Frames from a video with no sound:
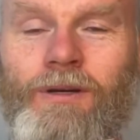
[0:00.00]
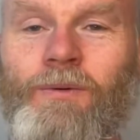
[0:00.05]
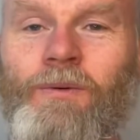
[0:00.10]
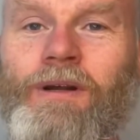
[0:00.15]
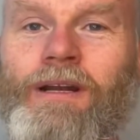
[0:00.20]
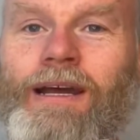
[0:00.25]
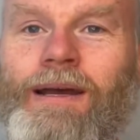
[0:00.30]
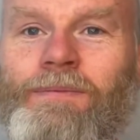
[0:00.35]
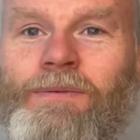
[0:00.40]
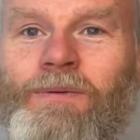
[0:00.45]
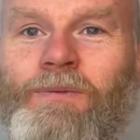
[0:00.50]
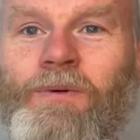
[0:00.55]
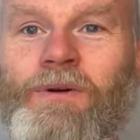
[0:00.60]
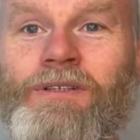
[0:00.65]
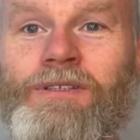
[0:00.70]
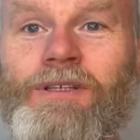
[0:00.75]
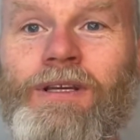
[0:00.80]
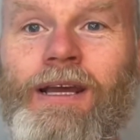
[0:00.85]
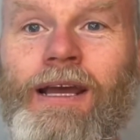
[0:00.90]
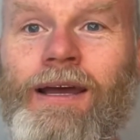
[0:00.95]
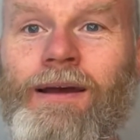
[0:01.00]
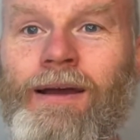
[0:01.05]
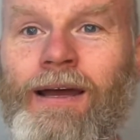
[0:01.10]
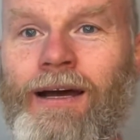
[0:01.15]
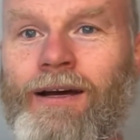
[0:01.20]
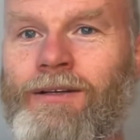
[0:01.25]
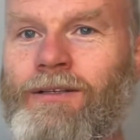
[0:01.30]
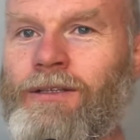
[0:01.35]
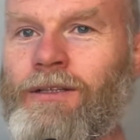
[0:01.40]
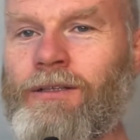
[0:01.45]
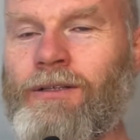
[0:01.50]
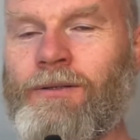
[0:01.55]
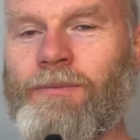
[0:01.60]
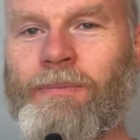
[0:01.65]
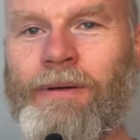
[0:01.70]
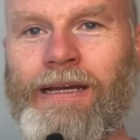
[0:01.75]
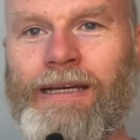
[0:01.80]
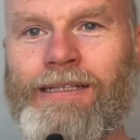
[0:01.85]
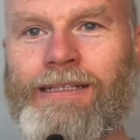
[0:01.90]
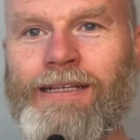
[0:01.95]
what happened was, our, uh, look,
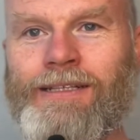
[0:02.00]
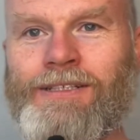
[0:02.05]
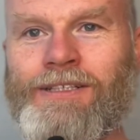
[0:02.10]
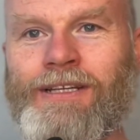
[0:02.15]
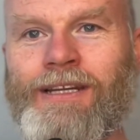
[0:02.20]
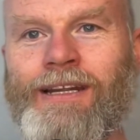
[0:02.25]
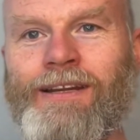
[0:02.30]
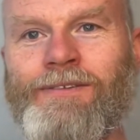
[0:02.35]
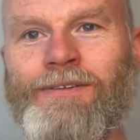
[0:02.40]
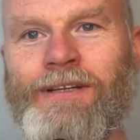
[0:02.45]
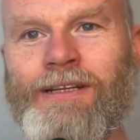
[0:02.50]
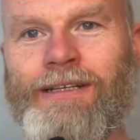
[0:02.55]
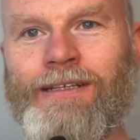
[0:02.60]
pay attention, Henry.